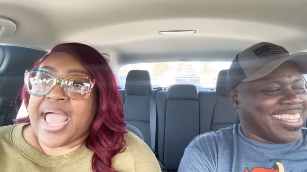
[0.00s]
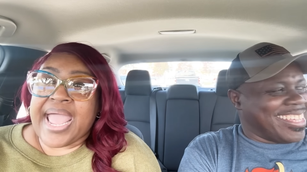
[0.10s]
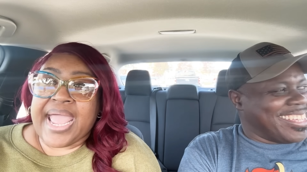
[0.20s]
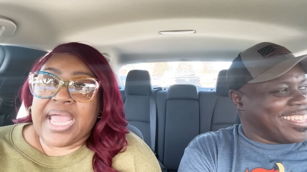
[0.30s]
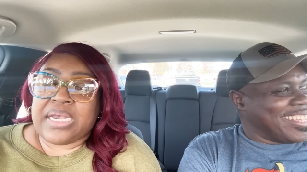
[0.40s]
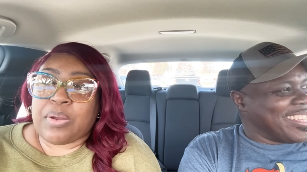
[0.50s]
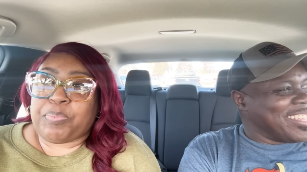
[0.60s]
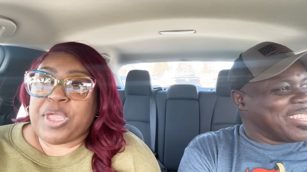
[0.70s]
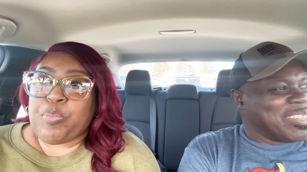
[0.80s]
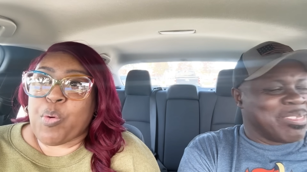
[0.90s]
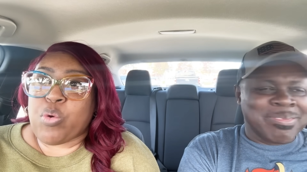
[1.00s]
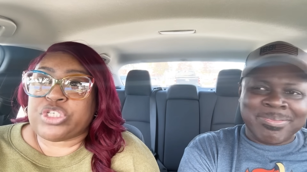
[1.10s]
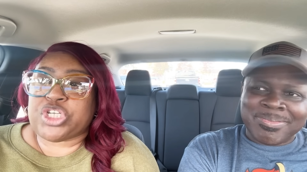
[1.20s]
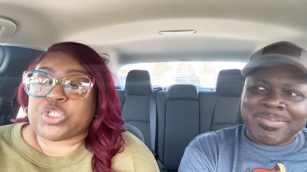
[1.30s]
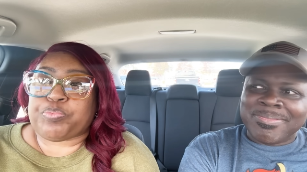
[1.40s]
Speaker 1: and people
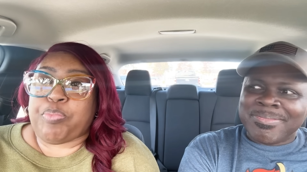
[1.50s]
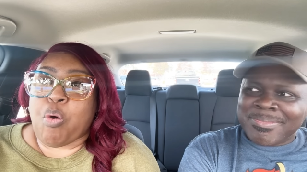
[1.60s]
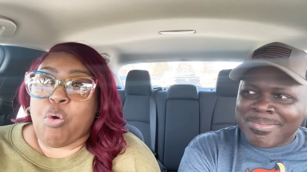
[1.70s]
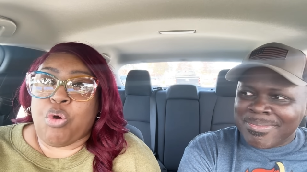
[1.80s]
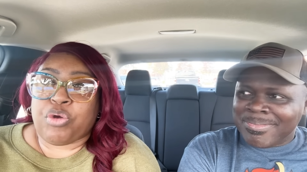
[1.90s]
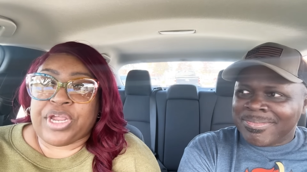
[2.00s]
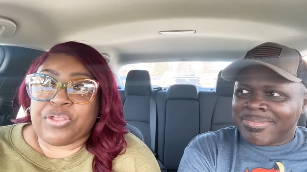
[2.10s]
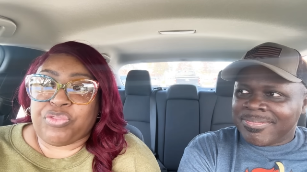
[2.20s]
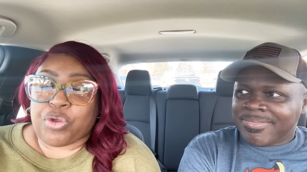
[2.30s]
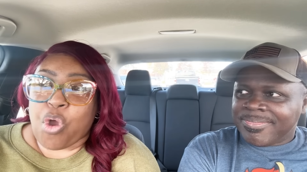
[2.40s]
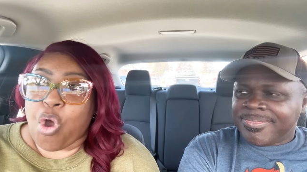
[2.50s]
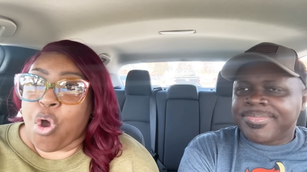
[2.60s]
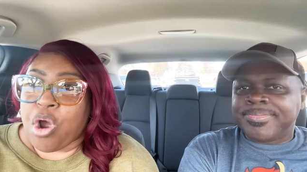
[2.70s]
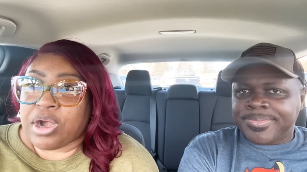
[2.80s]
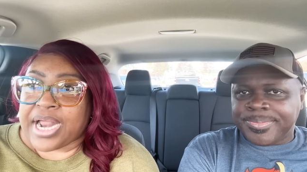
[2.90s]
were just pouring their
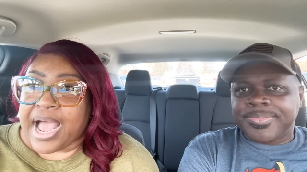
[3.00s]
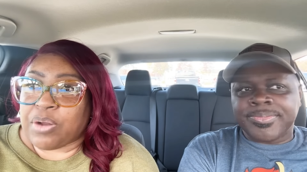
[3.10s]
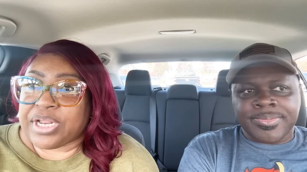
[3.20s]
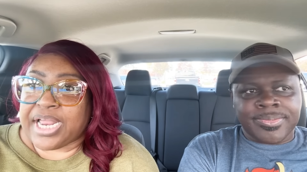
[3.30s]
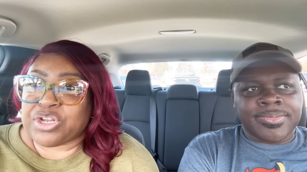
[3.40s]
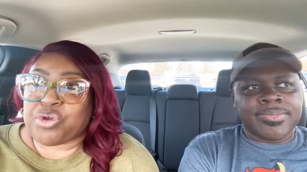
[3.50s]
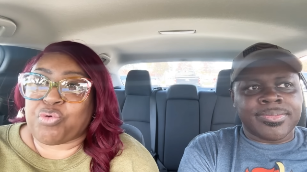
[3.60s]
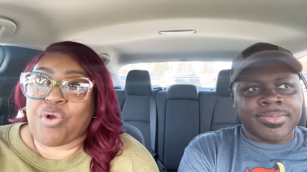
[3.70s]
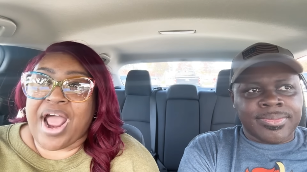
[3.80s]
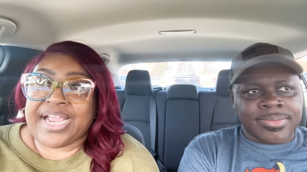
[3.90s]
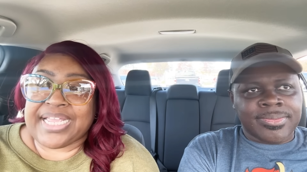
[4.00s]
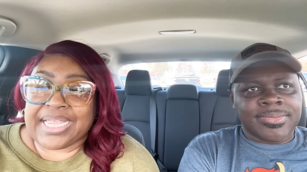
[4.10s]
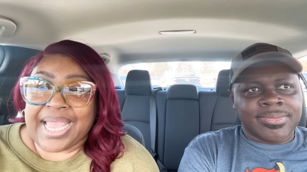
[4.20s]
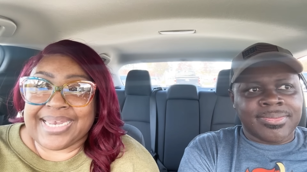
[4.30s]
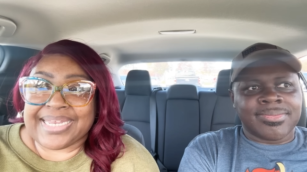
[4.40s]
heart out and
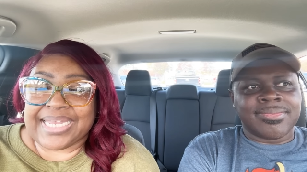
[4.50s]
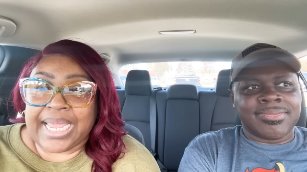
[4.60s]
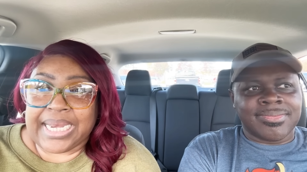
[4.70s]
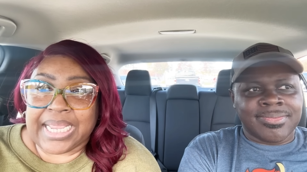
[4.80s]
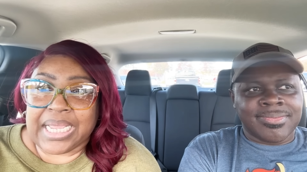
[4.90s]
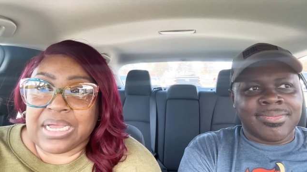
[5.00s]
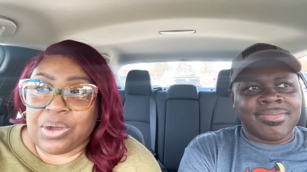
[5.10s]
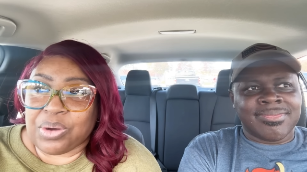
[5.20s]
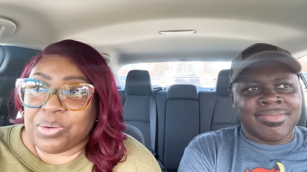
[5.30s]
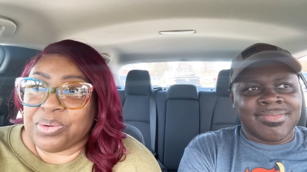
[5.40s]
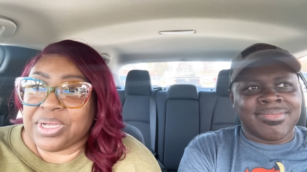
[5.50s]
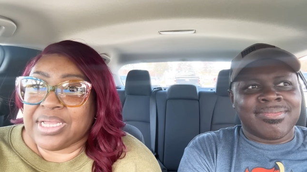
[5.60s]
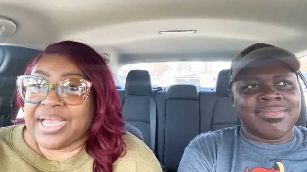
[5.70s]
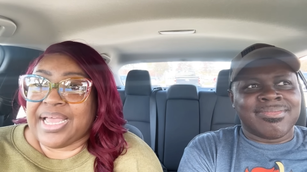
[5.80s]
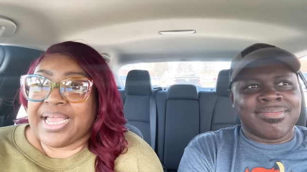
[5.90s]
crying and letting go.
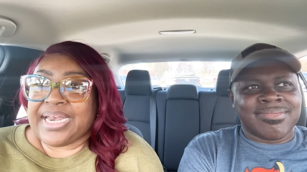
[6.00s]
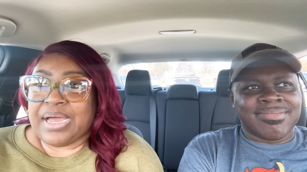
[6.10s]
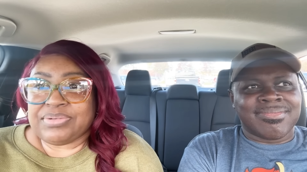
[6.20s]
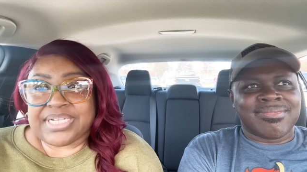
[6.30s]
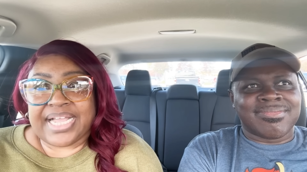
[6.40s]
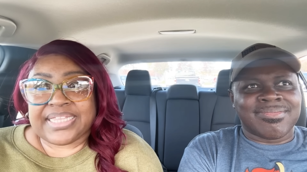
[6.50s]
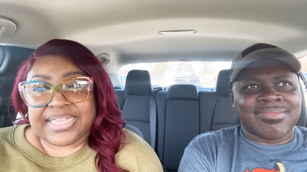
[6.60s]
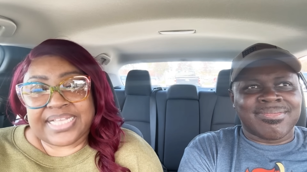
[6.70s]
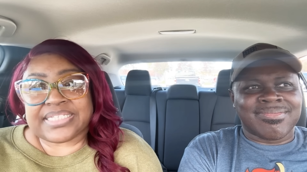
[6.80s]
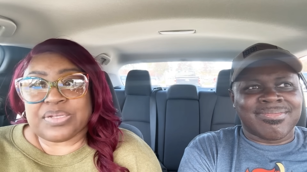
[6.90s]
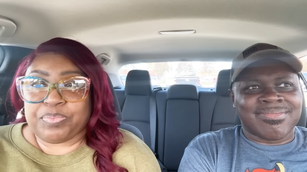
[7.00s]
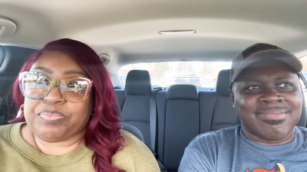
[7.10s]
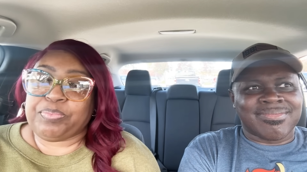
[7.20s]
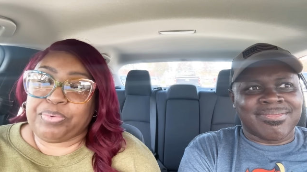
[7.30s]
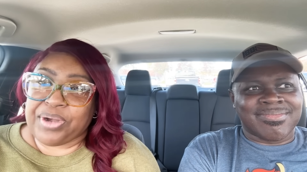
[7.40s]
And I was like, that's a
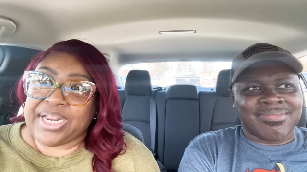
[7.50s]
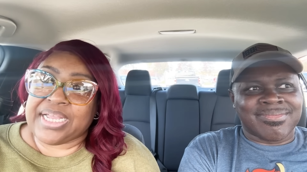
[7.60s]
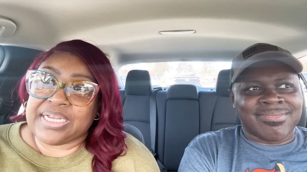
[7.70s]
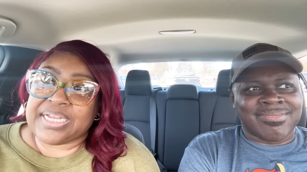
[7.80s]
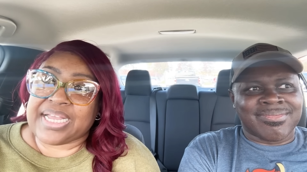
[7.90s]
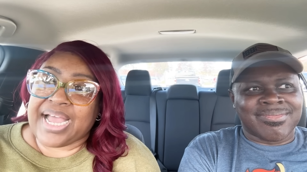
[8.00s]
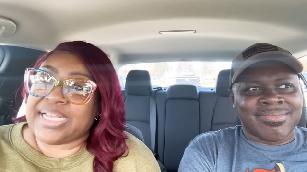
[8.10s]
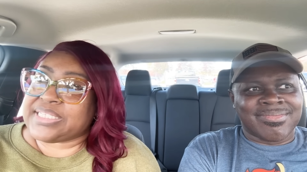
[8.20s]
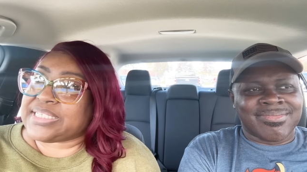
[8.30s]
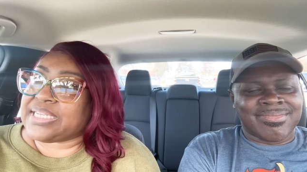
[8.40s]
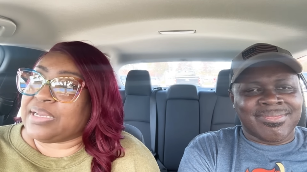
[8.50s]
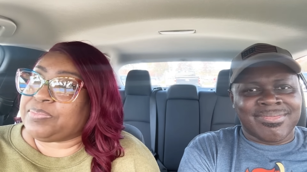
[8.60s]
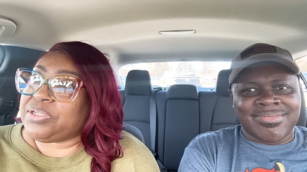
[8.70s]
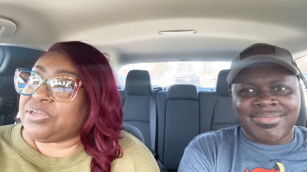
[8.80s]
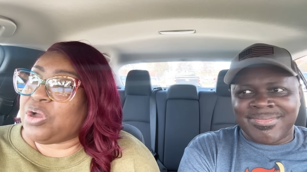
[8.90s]
pretty good
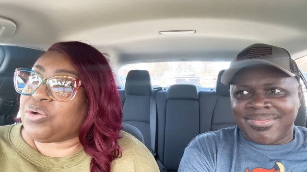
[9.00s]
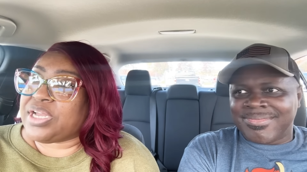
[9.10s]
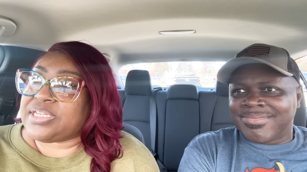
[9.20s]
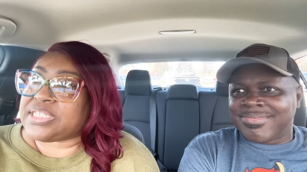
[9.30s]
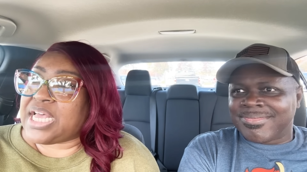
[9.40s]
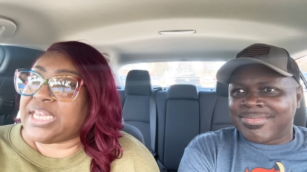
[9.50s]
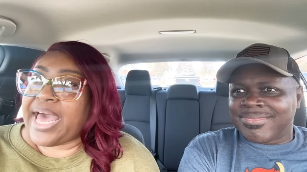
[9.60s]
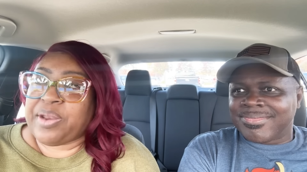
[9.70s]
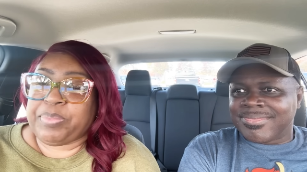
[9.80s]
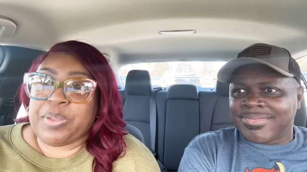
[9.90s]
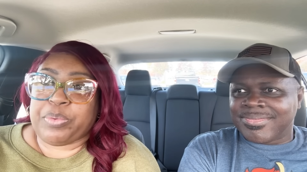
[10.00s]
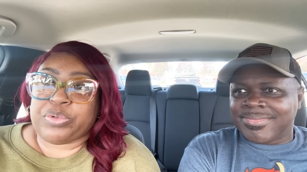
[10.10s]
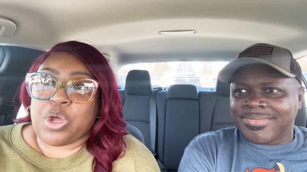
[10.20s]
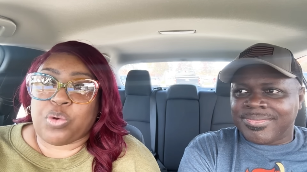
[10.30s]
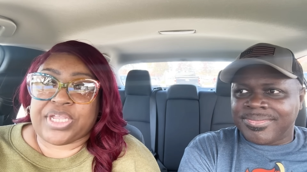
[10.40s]
concept, you know, because a lot of
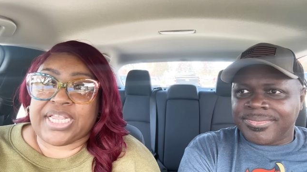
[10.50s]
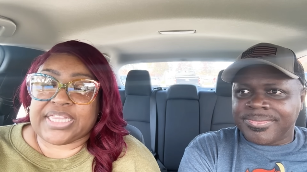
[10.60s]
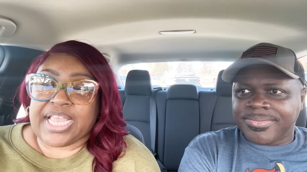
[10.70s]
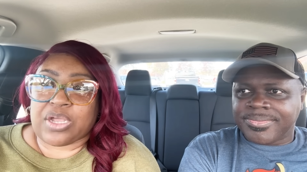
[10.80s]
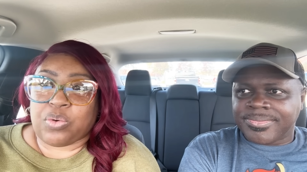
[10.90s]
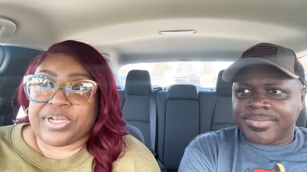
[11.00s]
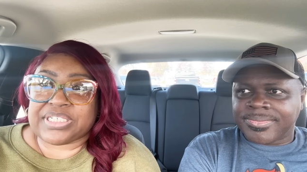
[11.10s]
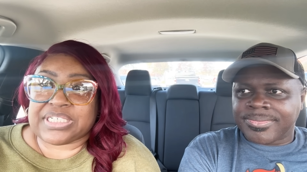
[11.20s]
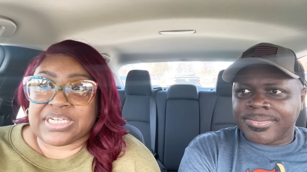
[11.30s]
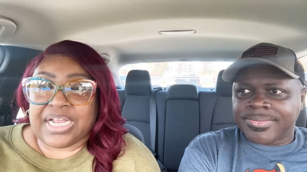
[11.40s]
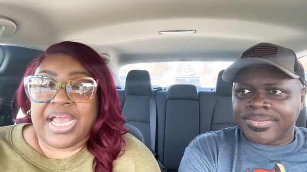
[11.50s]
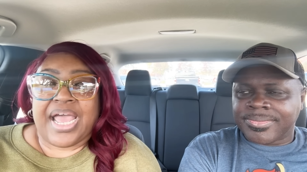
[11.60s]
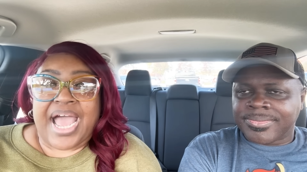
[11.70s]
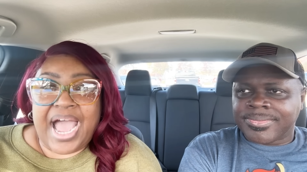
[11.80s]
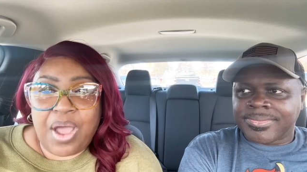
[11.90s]
people don't get that question.
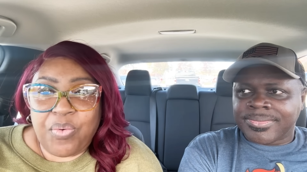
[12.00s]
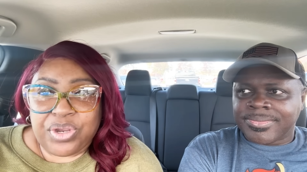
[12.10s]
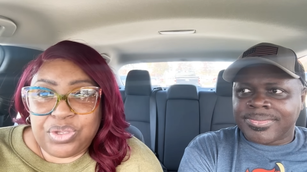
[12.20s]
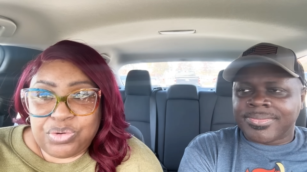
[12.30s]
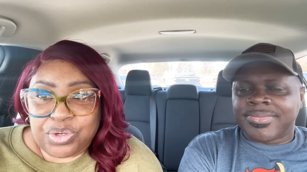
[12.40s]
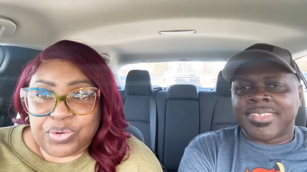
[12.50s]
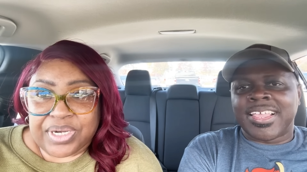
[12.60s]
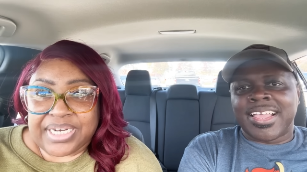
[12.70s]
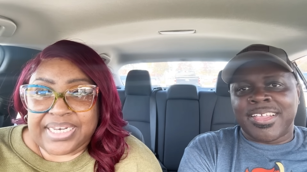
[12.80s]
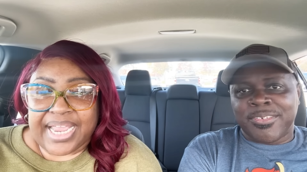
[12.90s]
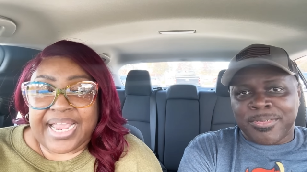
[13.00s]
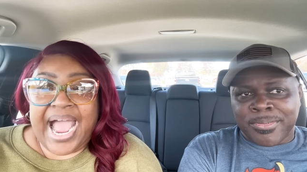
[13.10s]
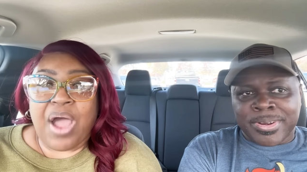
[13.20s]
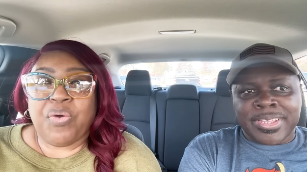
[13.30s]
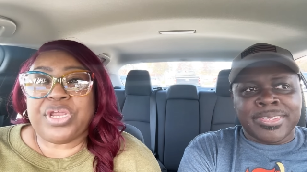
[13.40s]
How are you doing today?
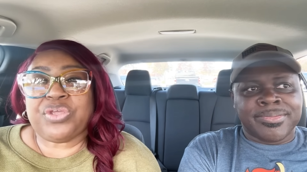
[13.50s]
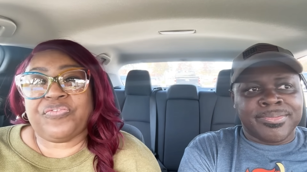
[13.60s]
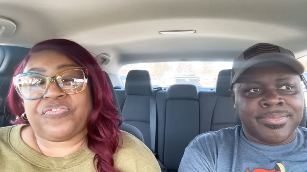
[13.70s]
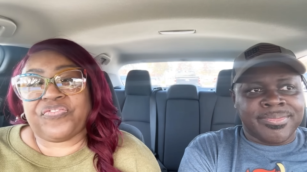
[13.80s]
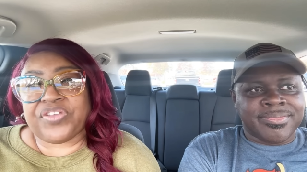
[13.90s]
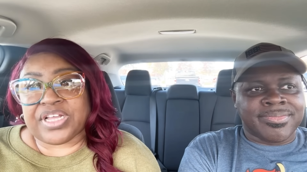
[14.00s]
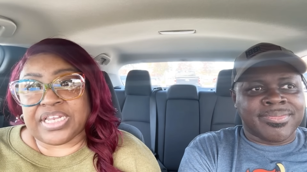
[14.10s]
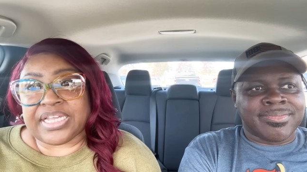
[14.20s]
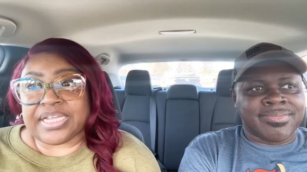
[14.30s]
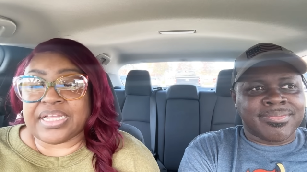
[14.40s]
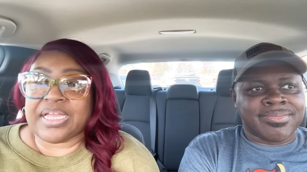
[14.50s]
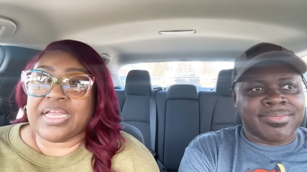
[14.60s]
How are you feeling?